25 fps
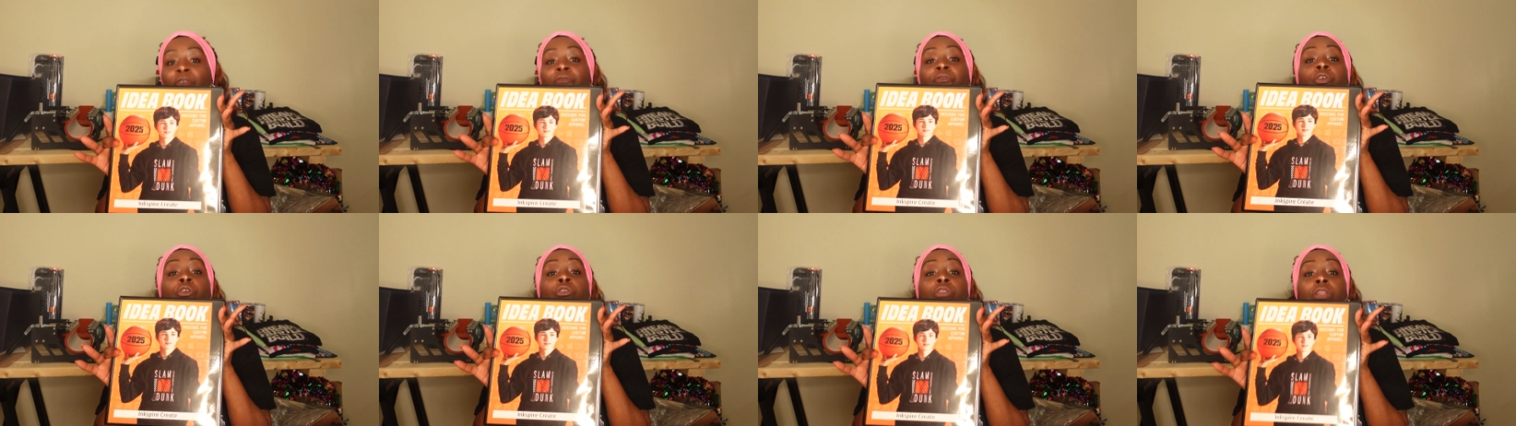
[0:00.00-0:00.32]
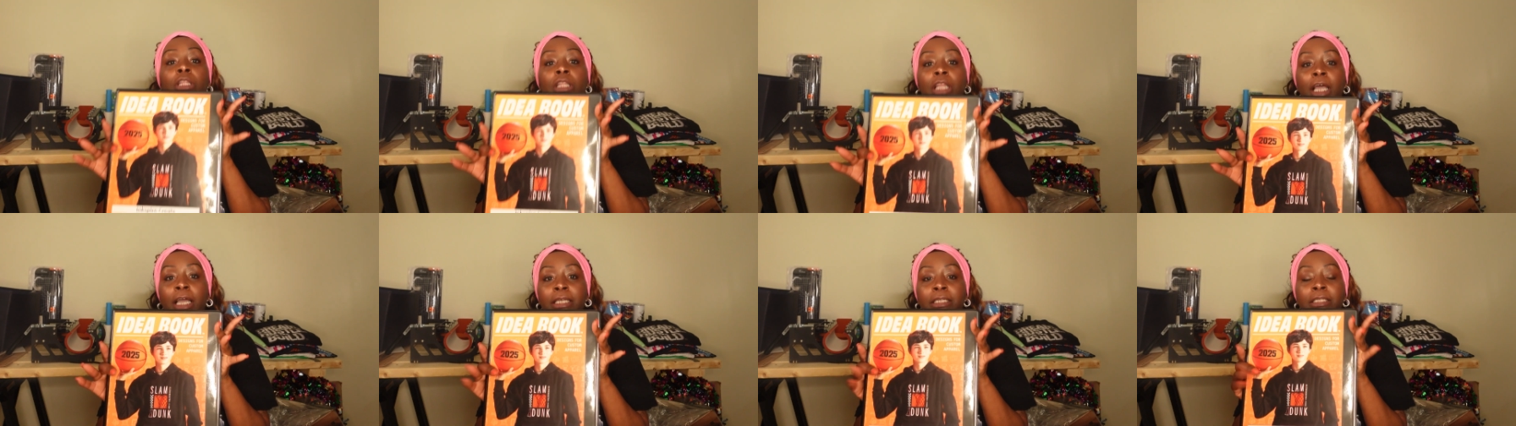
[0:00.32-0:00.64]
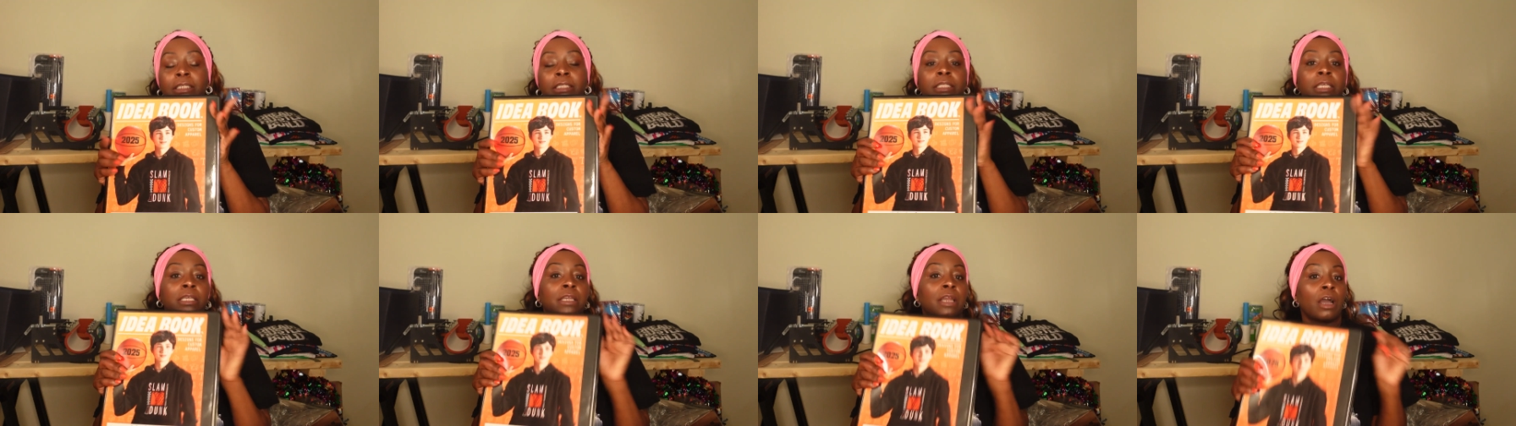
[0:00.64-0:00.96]
for
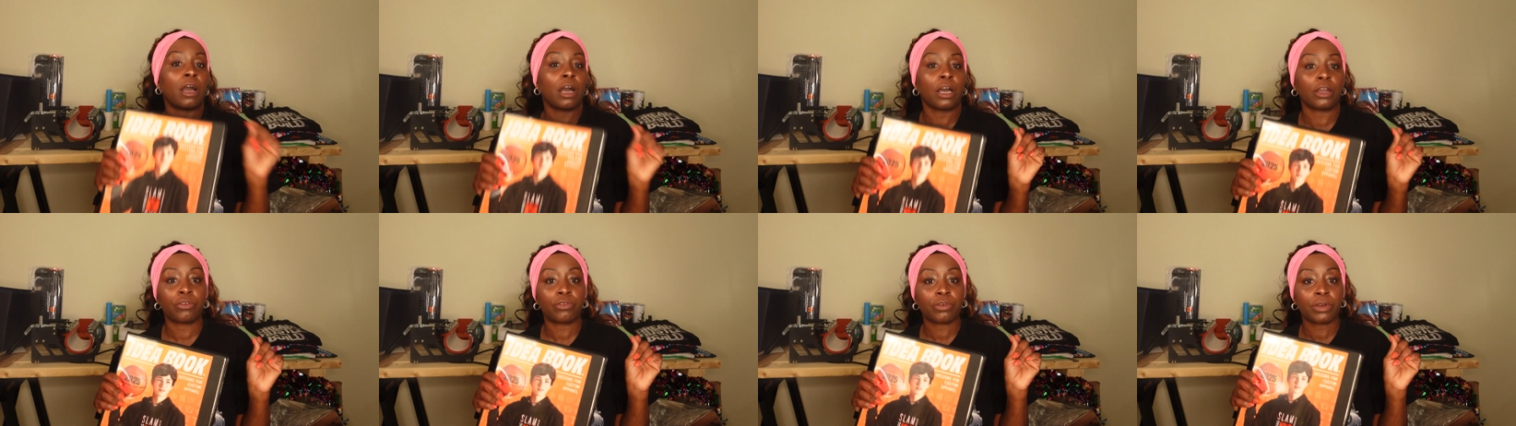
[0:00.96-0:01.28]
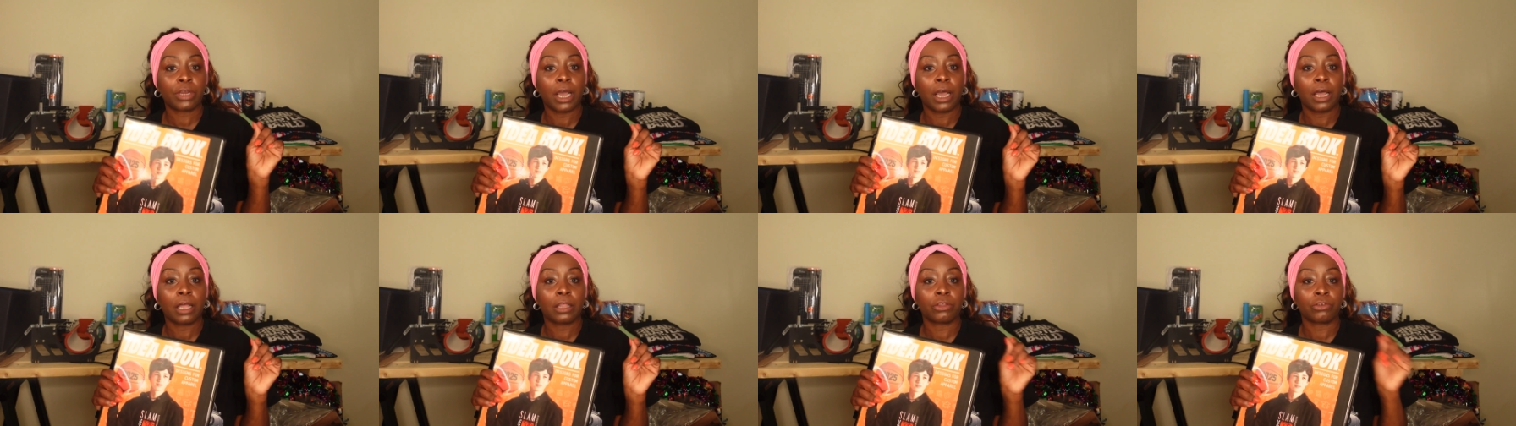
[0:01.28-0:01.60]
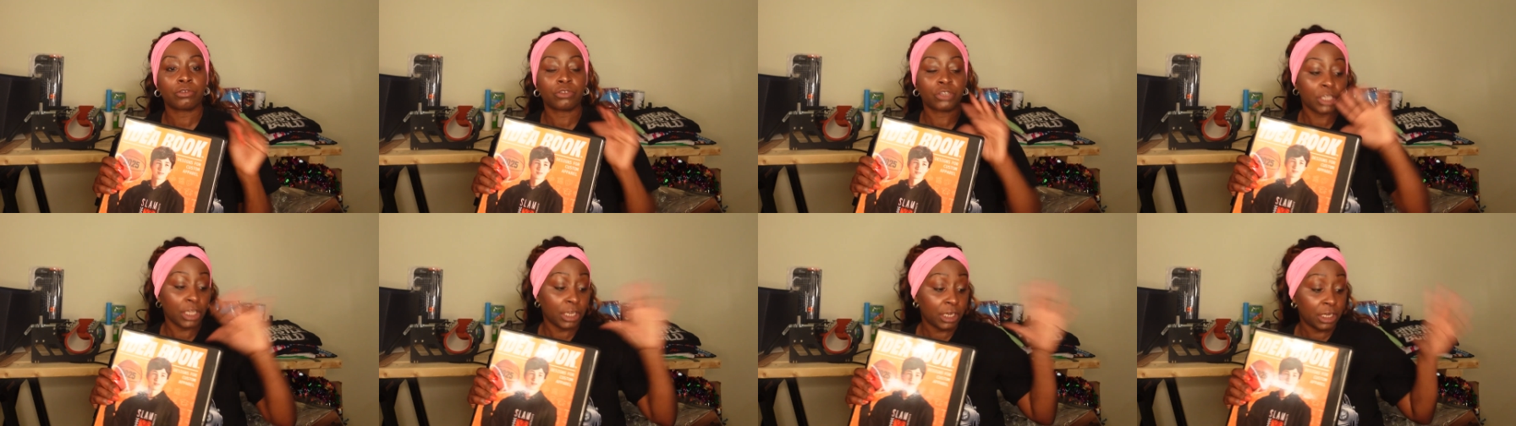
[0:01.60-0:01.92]
less than
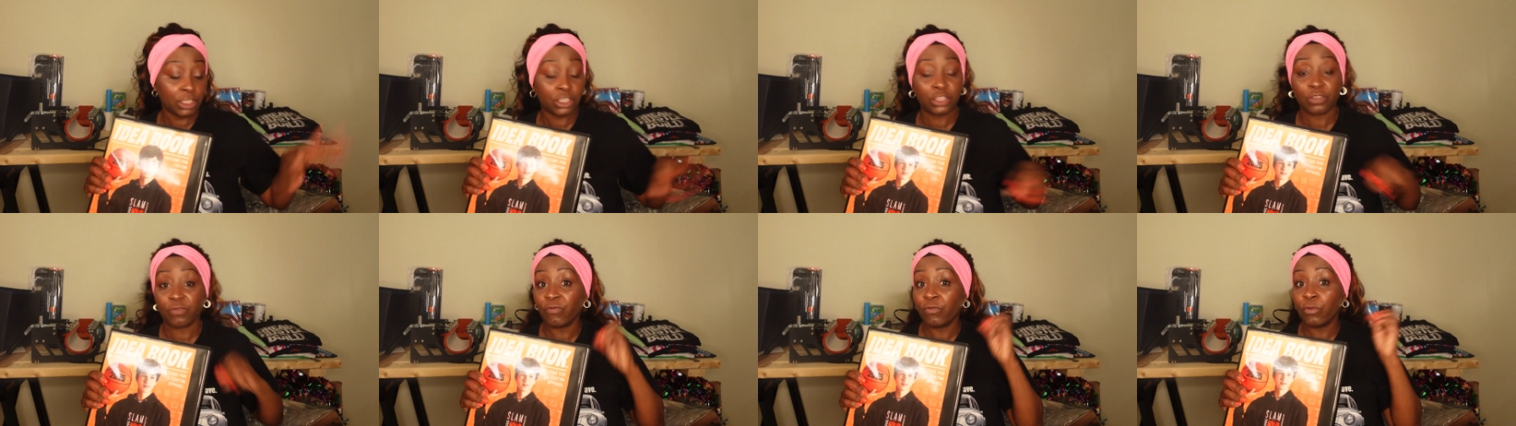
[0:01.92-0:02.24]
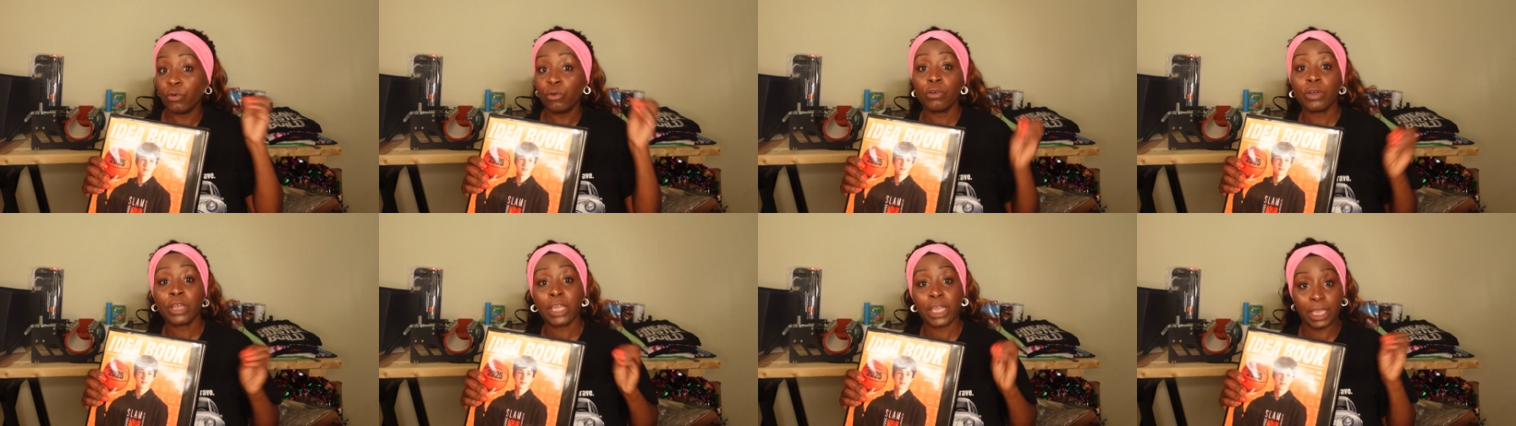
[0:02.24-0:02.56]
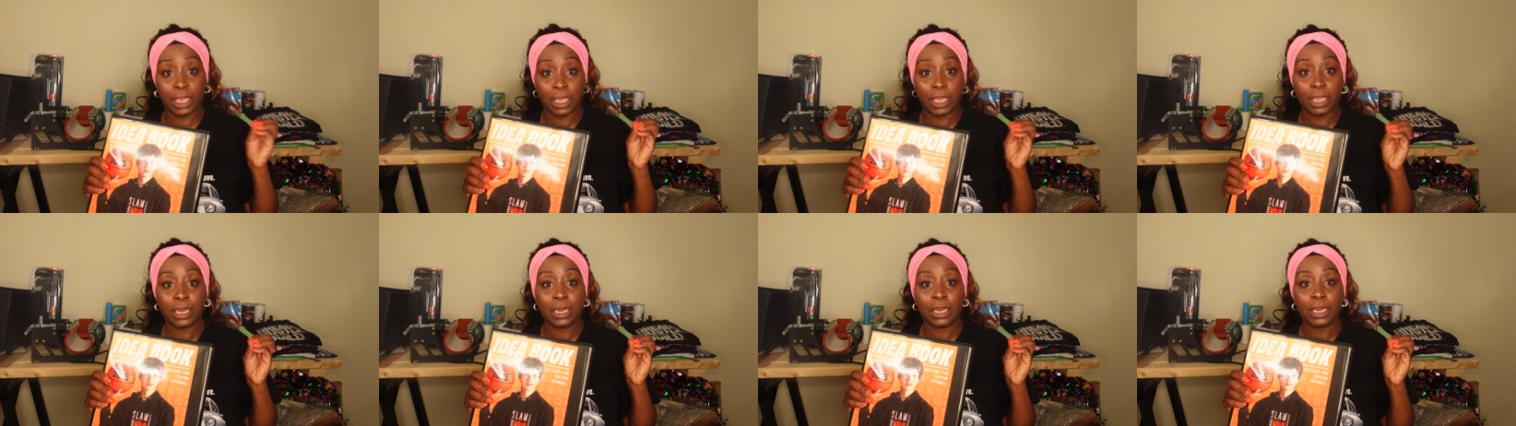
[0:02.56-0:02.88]
$100, and it's a full
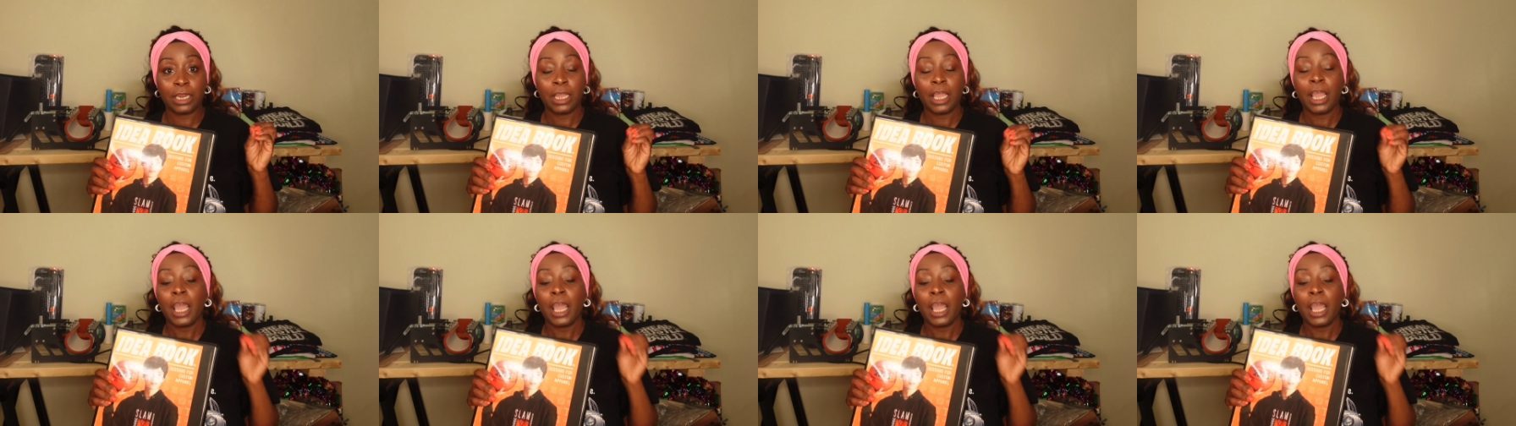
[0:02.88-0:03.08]
kit.